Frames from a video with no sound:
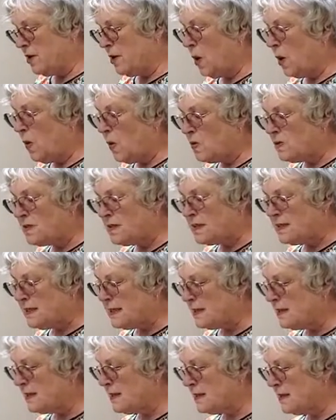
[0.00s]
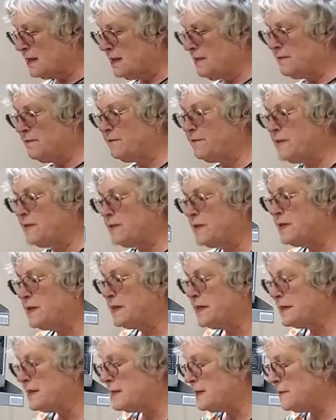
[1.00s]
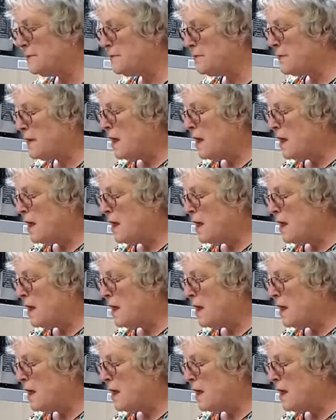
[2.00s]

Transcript: cold season and flu season.